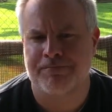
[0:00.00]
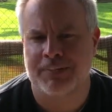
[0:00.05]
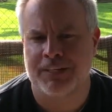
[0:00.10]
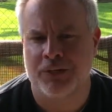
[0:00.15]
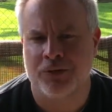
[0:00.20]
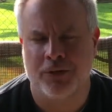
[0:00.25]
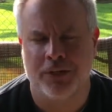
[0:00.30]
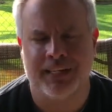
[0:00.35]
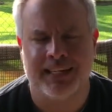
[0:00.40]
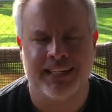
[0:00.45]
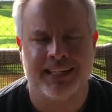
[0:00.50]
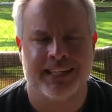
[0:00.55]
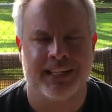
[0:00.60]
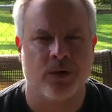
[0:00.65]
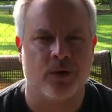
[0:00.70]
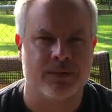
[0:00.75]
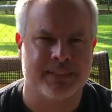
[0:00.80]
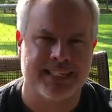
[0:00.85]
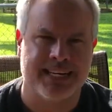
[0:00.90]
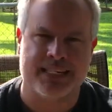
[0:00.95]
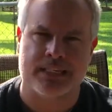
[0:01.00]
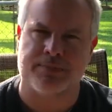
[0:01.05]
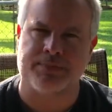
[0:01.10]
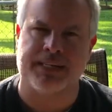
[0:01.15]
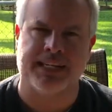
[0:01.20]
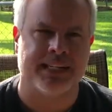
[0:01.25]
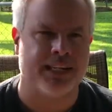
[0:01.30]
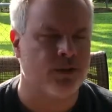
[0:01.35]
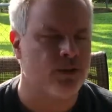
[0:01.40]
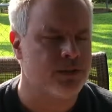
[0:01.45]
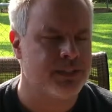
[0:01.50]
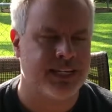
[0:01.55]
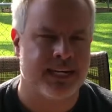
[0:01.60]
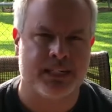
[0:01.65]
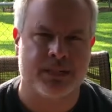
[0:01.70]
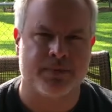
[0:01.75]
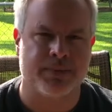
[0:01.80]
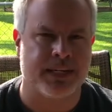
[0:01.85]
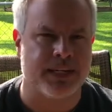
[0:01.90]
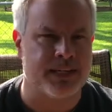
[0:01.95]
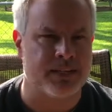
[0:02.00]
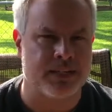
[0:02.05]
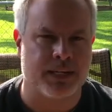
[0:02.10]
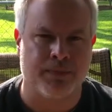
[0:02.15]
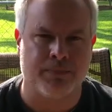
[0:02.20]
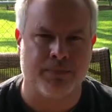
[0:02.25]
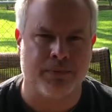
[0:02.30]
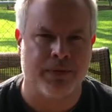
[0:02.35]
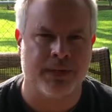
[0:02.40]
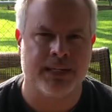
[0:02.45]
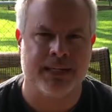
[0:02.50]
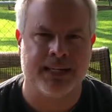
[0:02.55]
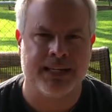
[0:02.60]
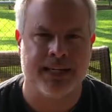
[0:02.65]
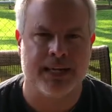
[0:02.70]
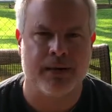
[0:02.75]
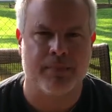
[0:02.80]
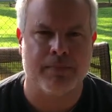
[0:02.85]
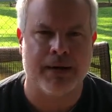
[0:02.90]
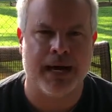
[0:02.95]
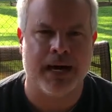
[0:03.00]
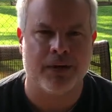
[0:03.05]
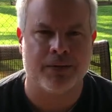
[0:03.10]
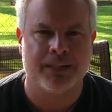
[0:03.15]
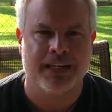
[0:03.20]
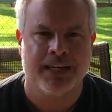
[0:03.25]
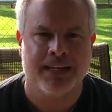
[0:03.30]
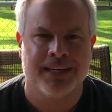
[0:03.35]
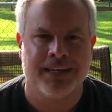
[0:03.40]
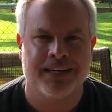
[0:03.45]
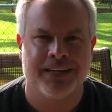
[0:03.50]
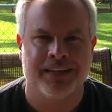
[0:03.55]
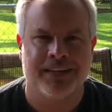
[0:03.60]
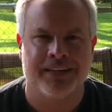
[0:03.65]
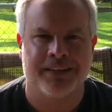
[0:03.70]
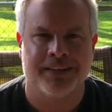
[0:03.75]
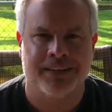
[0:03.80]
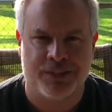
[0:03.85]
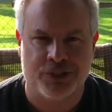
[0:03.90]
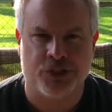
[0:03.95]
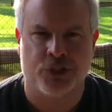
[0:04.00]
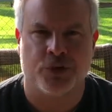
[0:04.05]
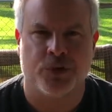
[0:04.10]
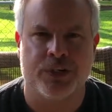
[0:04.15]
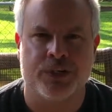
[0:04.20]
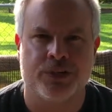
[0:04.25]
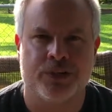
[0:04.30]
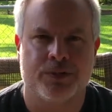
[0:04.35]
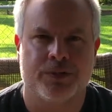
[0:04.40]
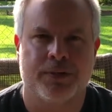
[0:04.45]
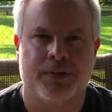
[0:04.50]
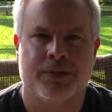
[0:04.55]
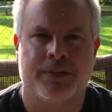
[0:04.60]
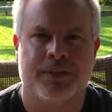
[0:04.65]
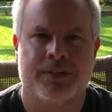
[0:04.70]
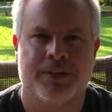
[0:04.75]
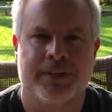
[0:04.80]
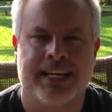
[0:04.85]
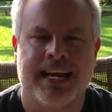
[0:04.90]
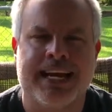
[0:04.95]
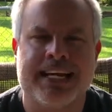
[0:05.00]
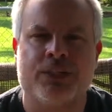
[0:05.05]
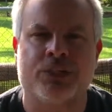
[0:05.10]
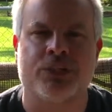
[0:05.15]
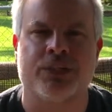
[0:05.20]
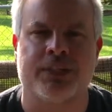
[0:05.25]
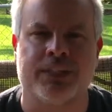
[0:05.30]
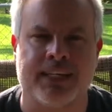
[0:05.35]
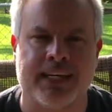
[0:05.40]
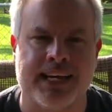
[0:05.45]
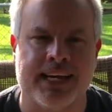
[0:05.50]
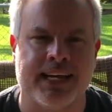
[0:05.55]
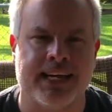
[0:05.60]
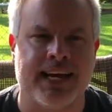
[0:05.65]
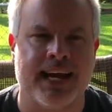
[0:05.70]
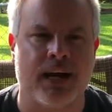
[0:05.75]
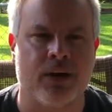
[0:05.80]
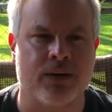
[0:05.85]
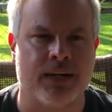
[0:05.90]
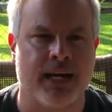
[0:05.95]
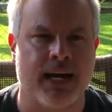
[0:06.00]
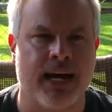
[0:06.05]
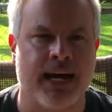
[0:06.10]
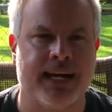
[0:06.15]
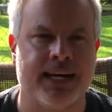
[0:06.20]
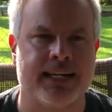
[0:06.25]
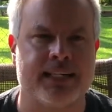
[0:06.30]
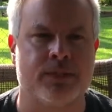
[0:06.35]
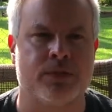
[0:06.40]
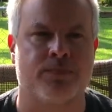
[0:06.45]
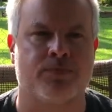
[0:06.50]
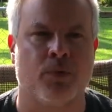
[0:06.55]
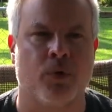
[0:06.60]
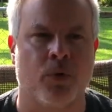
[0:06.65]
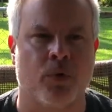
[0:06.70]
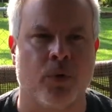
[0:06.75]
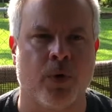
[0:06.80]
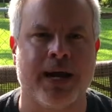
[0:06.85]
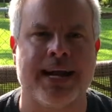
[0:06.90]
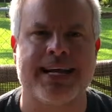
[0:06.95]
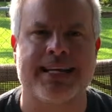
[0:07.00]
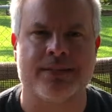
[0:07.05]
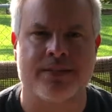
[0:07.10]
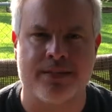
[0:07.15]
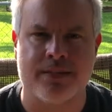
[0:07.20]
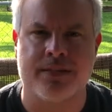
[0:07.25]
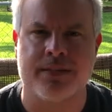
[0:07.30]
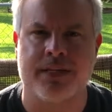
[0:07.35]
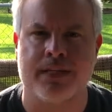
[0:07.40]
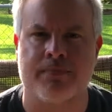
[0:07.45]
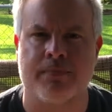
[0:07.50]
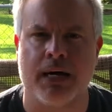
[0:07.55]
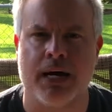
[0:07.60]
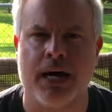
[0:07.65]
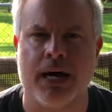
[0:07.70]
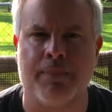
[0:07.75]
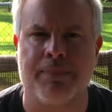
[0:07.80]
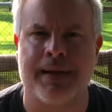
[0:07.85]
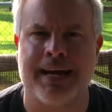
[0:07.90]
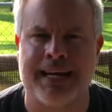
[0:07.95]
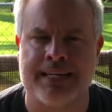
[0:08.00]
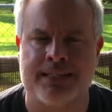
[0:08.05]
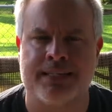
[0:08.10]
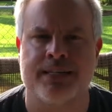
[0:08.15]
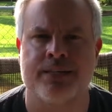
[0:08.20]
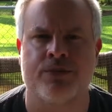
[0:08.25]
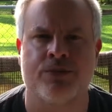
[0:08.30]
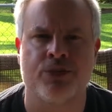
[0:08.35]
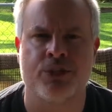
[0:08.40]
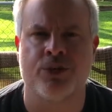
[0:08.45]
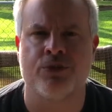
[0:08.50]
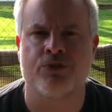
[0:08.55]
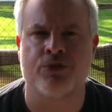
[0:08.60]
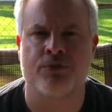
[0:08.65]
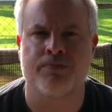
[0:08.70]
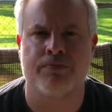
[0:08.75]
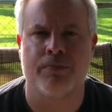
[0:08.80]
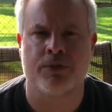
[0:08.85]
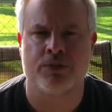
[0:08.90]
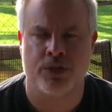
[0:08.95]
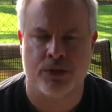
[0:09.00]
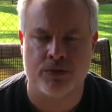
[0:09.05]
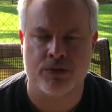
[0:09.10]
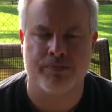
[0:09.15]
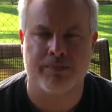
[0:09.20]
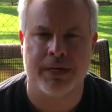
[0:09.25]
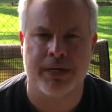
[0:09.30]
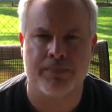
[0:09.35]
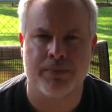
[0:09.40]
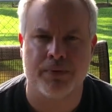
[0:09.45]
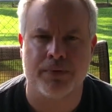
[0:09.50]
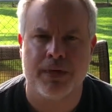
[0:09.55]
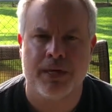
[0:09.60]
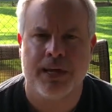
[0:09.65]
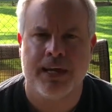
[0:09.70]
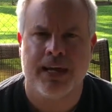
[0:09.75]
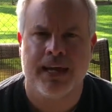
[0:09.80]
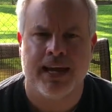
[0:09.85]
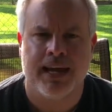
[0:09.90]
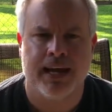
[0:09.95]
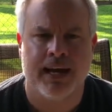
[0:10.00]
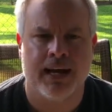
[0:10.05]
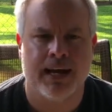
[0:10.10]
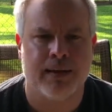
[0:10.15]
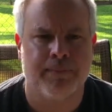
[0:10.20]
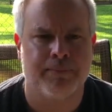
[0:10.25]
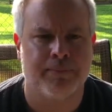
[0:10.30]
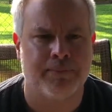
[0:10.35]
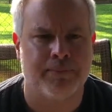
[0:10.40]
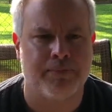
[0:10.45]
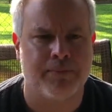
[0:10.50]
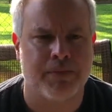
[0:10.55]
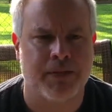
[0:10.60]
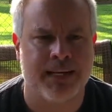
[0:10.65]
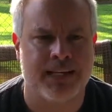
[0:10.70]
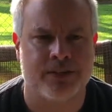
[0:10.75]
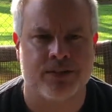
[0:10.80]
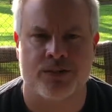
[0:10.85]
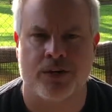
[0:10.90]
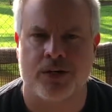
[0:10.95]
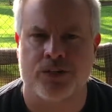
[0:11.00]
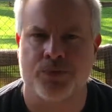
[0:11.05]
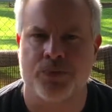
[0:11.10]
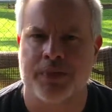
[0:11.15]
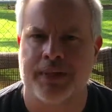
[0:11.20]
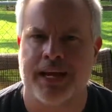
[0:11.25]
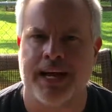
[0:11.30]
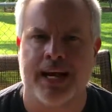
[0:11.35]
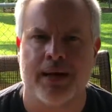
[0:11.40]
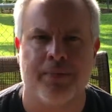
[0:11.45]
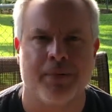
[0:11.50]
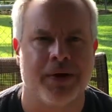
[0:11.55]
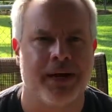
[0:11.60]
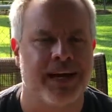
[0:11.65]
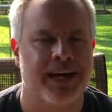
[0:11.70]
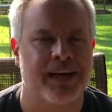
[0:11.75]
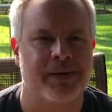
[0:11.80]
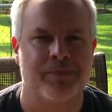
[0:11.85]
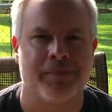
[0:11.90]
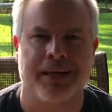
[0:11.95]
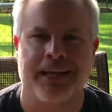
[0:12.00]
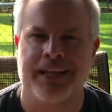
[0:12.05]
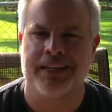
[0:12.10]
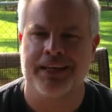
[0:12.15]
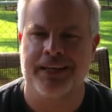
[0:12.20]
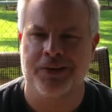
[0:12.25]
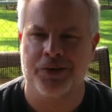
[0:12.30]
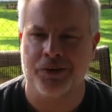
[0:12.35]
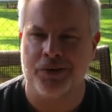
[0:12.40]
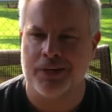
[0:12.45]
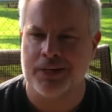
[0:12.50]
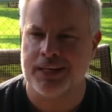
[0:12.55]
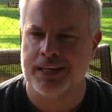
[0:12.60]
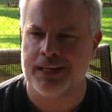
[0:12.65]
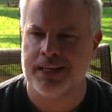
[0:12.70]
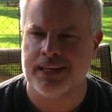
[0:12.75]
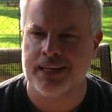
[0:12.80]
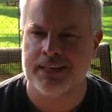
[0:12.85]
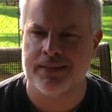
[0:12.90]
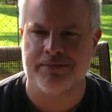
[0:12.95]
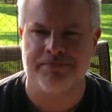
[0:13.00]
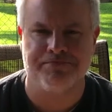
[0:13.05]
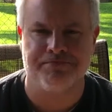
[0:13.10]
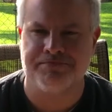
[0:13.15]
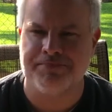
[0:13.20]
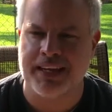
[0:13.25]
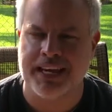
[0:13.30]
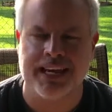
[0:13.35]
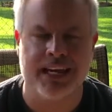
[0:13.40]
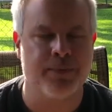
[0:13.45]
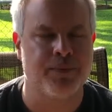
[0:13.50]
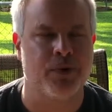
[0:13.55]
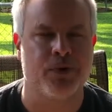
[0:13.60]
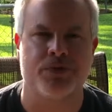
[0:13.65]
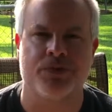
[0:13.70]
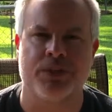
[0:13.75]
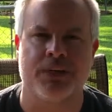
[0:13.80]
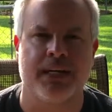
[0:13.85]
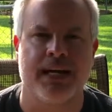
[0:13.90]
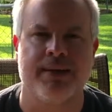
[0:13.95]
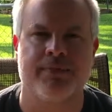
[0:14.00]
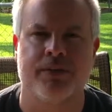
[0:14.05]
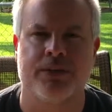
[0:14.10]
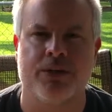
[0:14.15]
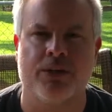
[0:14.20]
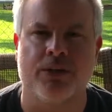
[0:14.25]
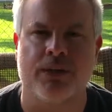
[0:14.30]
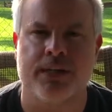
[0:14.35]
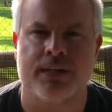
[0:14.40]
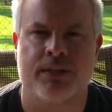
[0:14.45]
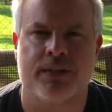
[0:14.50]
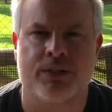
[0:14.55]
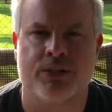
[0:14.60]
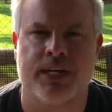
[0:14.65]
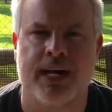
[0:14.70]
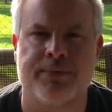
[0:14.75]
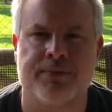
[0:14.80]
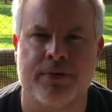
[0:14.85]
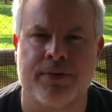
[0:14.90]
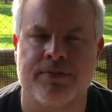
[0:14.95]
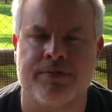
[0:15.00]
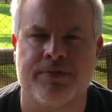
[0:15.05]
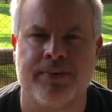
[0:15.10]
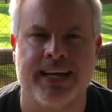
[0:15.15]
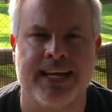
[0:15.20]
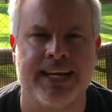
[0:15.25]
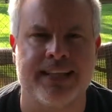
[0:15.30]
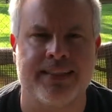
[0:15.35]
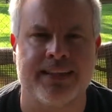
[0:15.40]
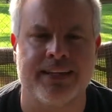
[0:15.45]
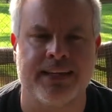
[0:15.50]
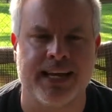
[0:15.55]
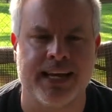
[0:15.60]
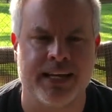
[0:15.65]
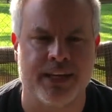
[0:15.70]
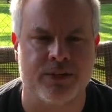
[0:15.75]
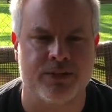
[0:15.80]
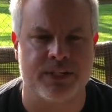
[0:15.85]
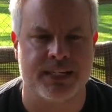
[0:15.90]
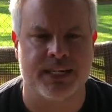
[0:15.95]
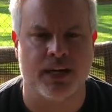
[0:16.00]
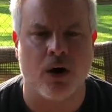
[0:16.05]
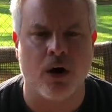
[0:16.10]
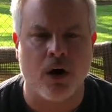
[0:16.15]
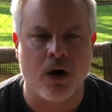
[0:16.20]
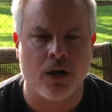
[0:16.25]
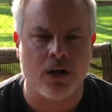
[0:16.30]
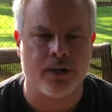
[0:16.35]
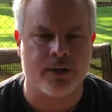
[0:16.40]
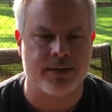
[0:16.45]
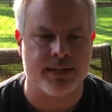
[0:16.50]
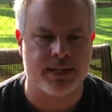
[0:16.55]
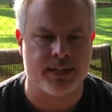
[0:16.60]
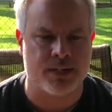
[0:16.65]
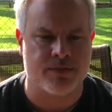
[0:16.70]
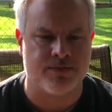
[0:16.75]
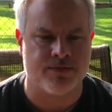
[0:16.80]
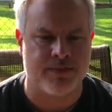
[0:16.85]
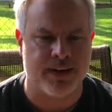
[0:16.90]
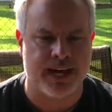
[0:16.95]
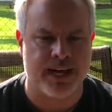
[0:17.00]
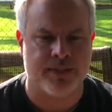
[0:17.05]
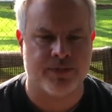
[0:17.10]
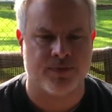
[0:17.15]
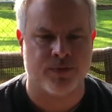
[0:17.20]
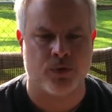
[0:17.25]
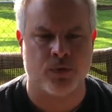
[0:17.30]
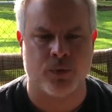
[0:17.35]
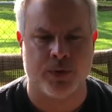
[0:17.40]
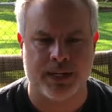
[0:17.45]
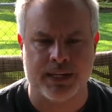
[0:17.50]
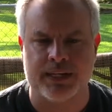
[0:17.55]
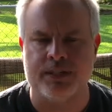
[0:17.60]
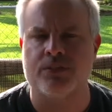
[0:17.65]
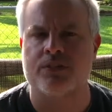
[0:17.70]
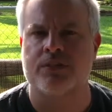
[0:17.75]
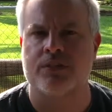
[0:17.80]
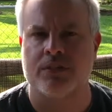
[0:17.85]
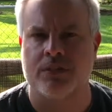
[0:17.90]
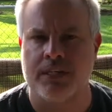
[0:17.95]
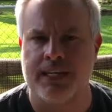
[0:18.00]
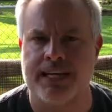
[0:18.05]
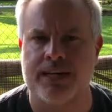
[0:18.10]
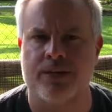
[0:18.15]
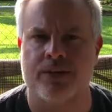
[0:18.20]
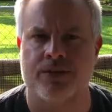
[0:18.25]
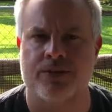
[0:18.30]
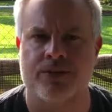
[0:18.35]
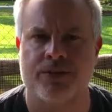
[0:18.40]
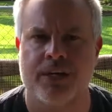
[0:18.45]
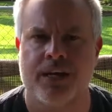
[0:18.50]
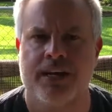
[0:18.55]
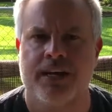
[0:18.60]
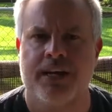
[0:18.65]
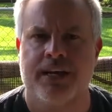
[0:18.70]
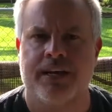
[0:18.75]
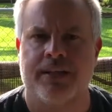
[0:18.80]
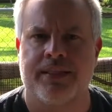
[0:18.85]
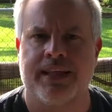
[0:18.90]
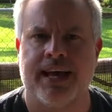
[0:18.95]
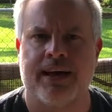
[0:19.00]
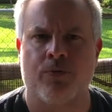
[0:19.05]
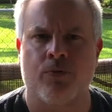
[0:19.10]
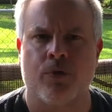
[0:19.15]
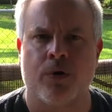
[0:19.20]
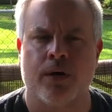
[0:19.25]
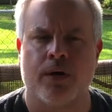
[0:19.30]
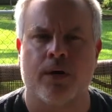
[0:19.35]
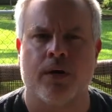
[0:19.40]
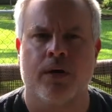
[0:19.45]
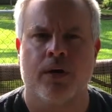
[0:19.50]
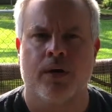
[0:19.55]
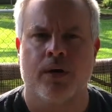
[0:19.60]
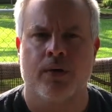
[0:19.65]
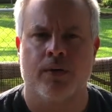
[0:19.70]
You look in the Old Testament, and the Old Testament is completely about the Jewish nation and how God has raised them up as his chosen people. It starts with Abraham, then you look in Hebrews 11, you look at the chapter of faith, and you see all of these faithful religious leaders that were